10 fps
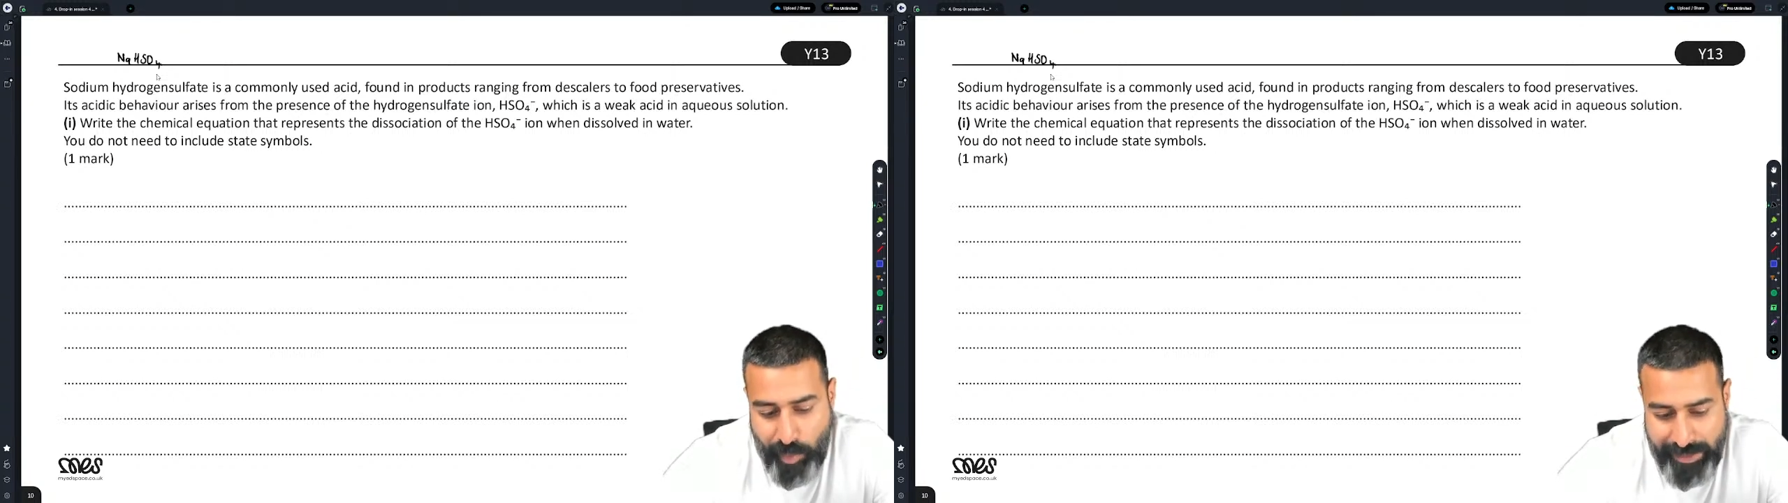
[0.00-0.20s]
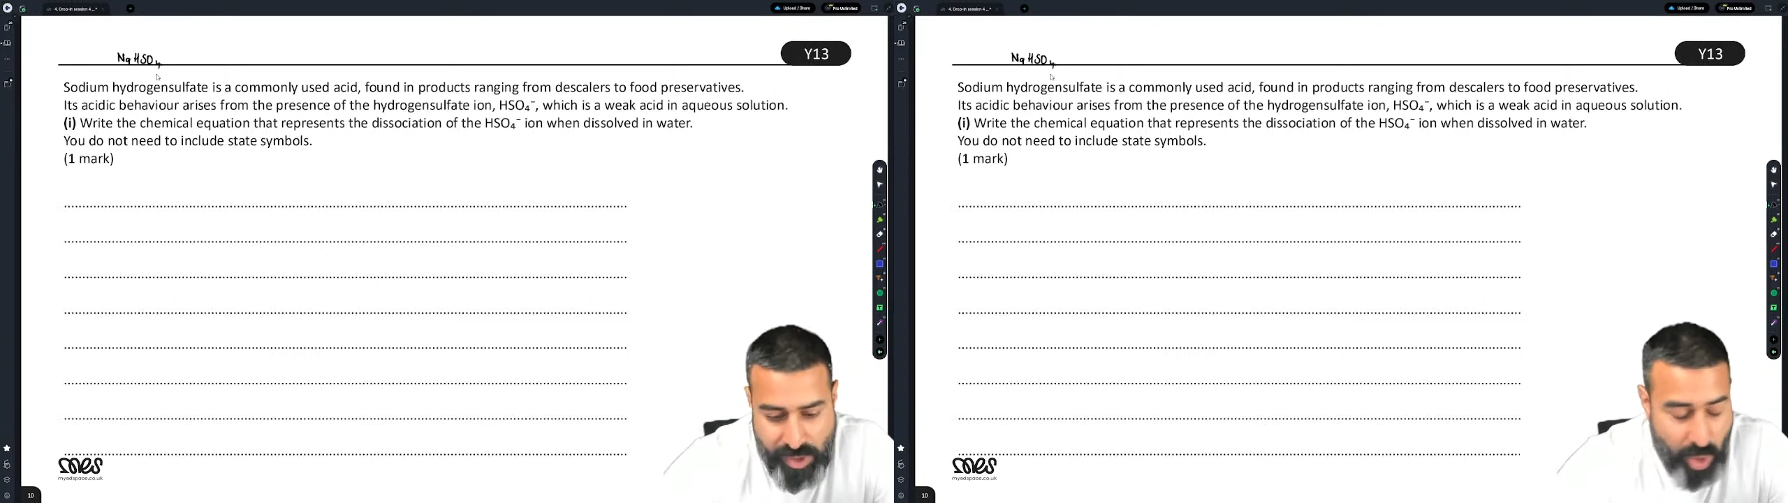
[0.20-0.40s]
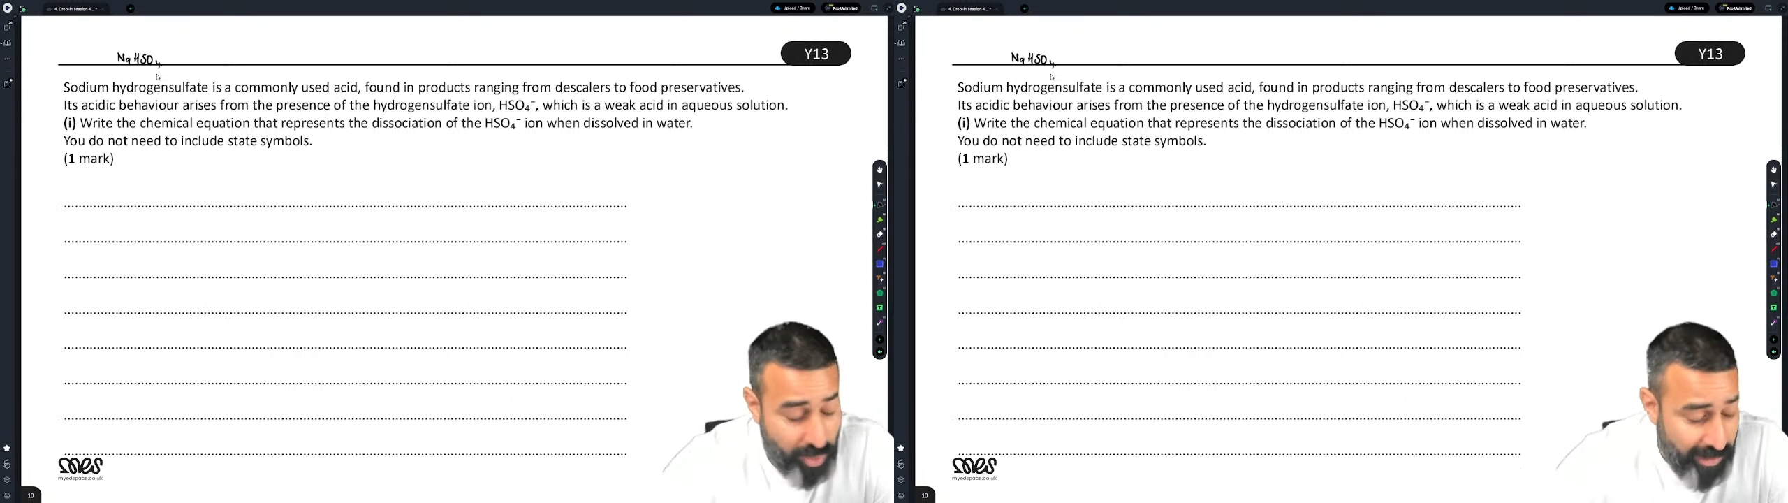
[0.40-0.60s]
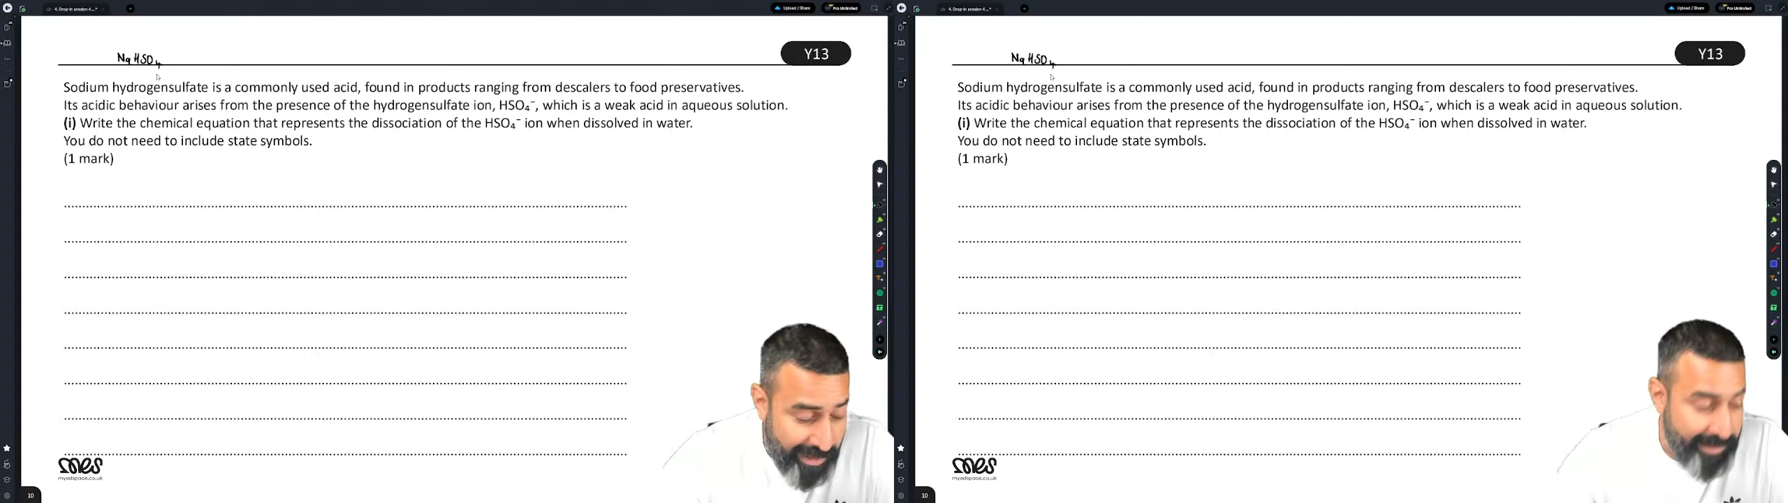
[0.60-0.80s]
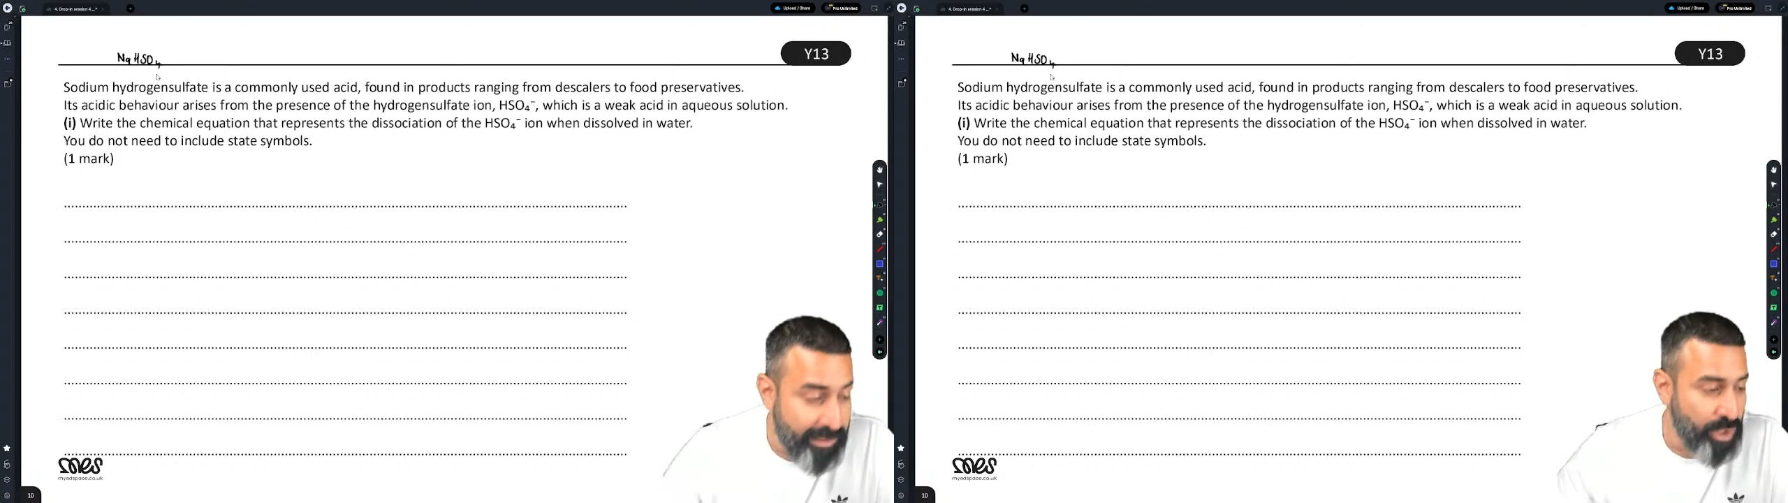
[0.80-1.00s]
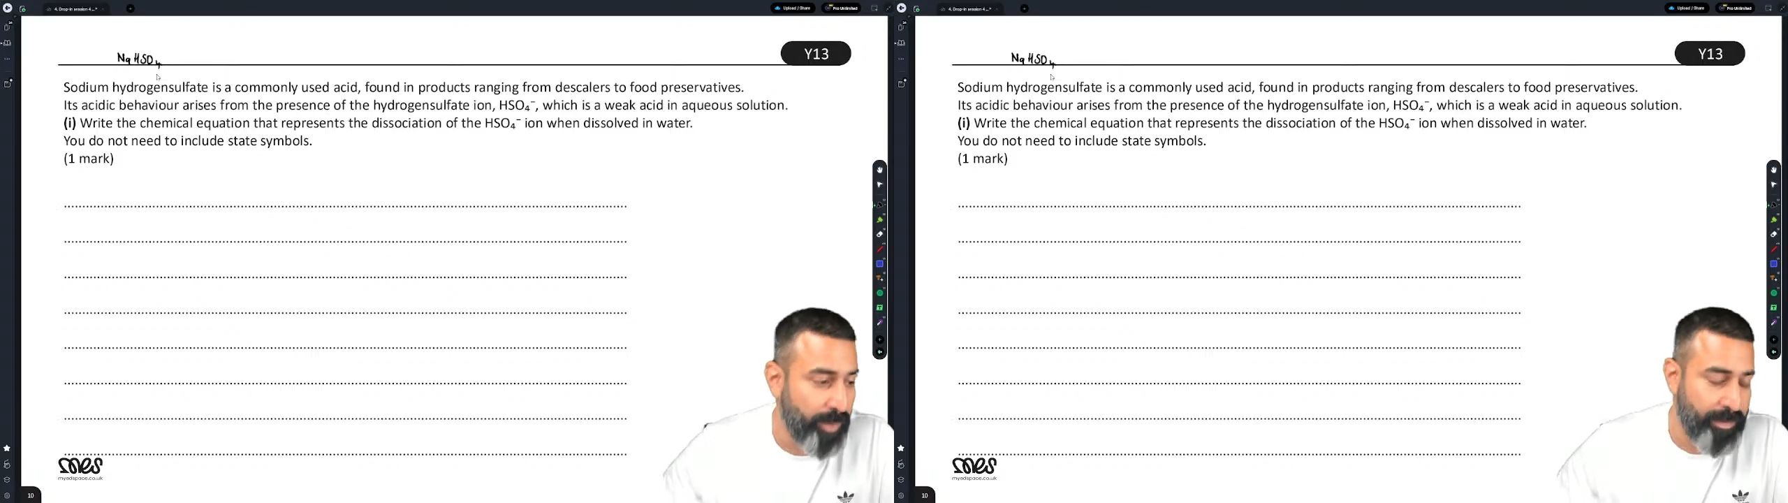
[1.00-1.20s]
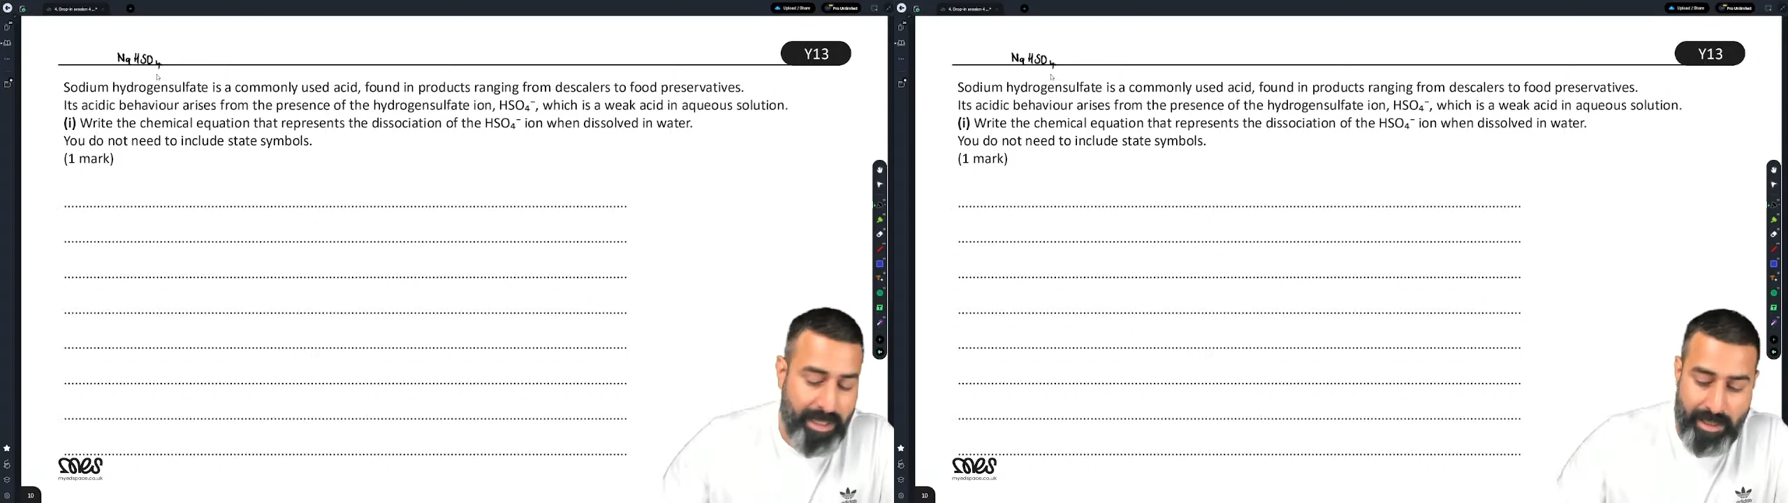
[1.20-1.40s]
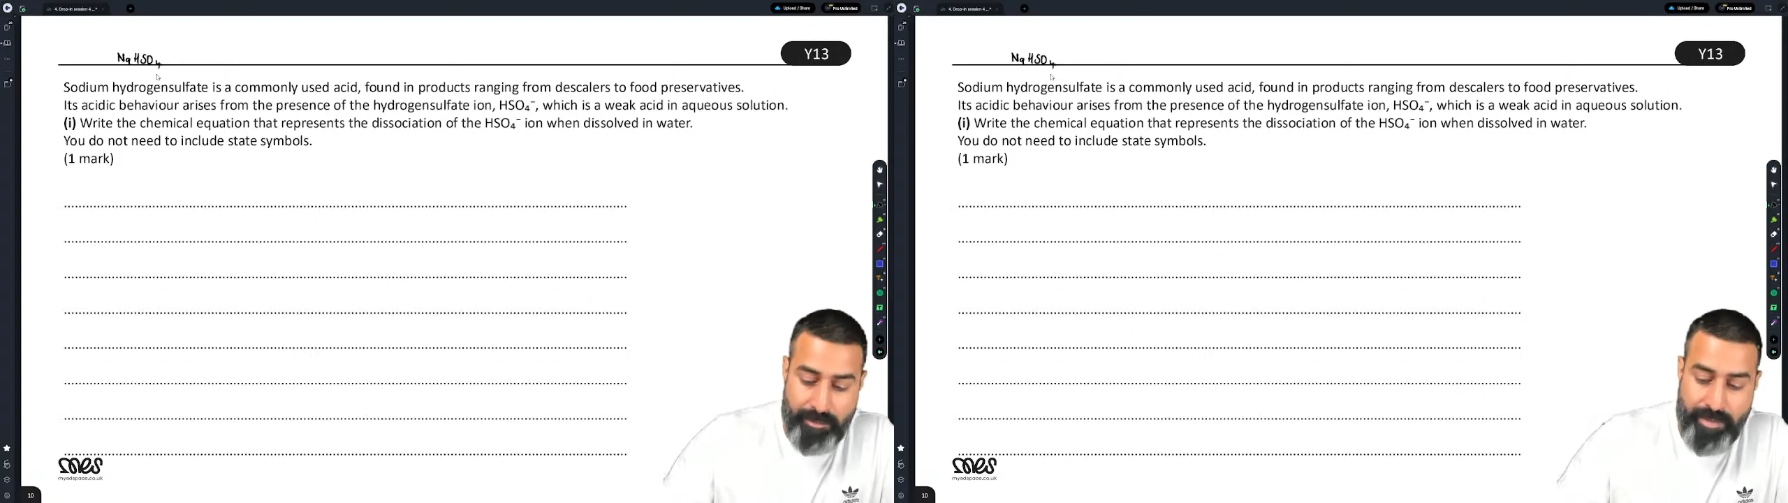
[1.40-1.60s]
way it's not leading you up the
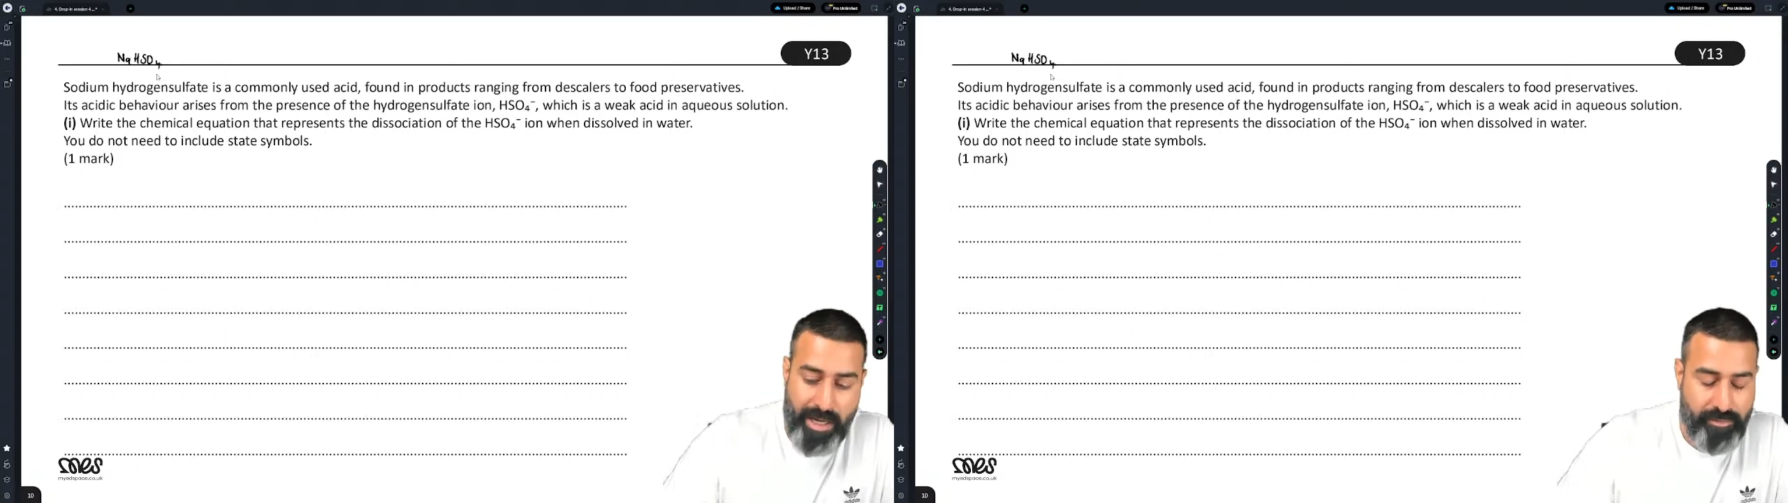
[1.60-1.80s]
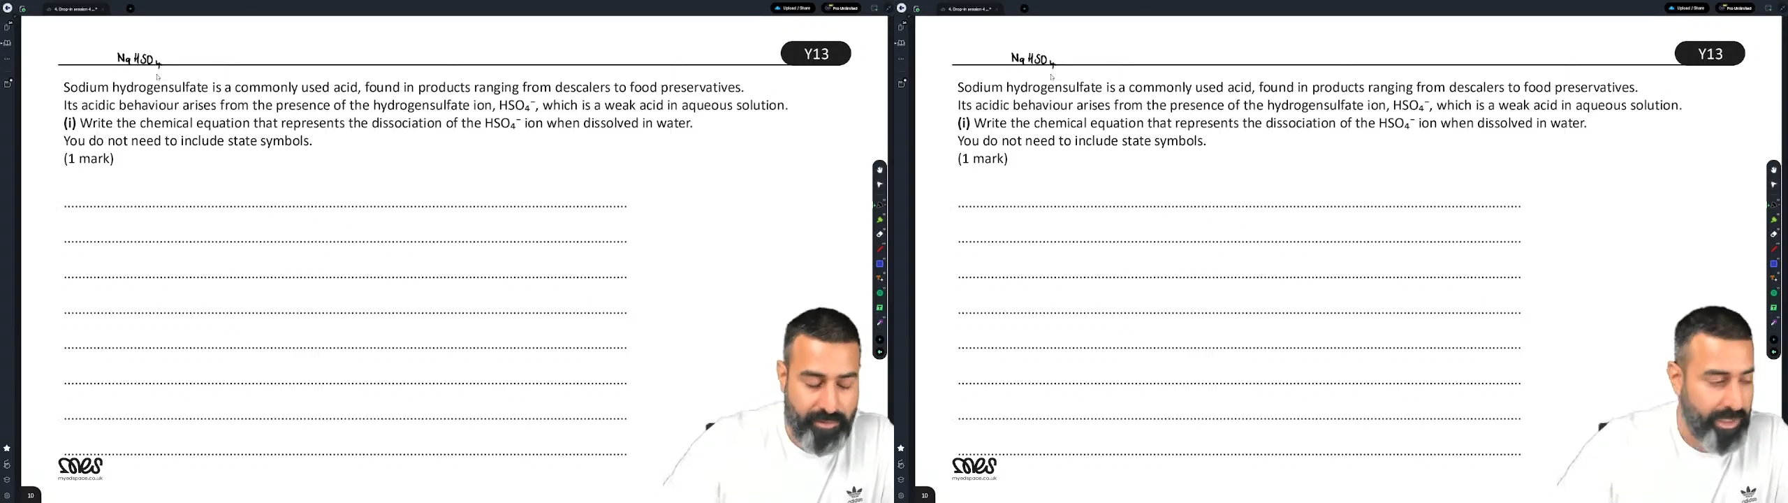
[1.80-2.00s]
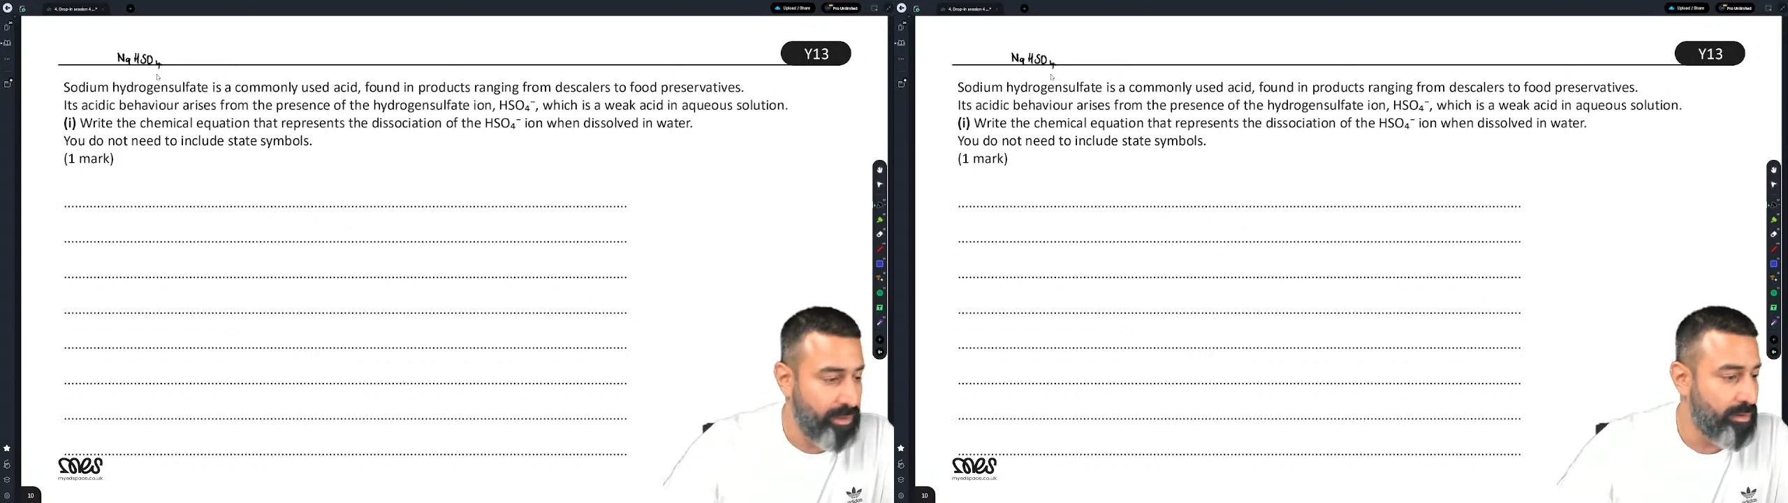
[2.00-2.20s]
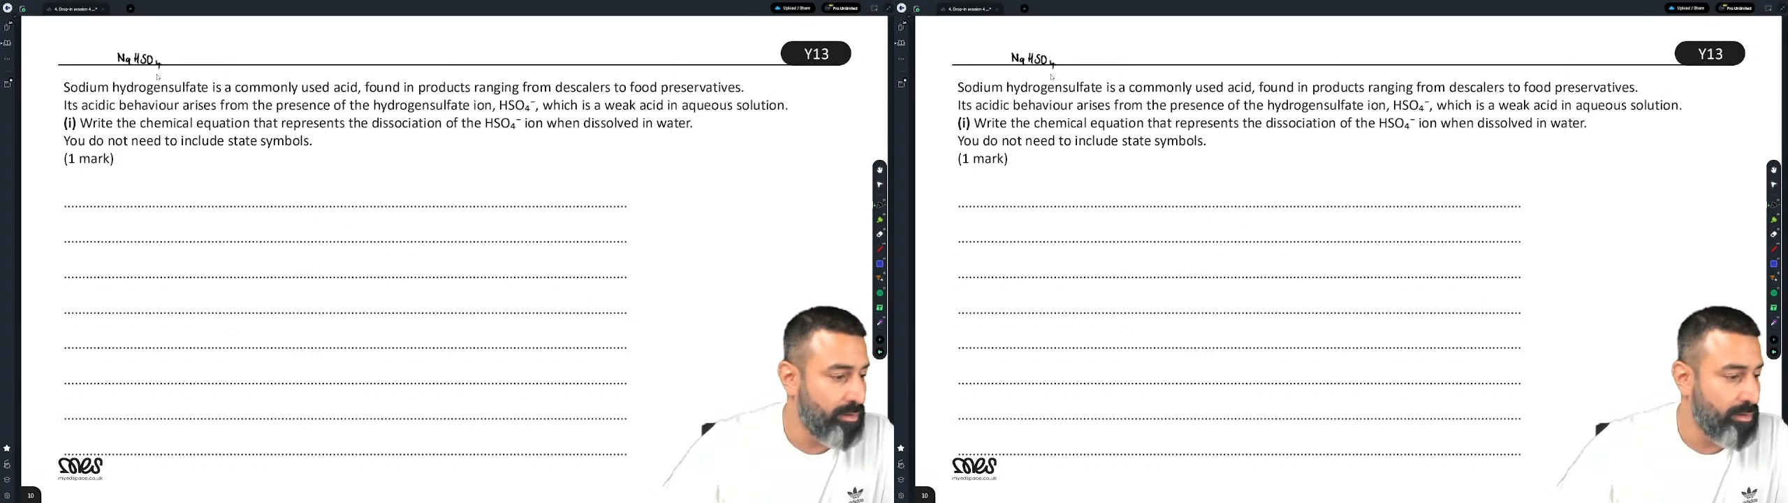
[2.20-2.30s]
garden path, right?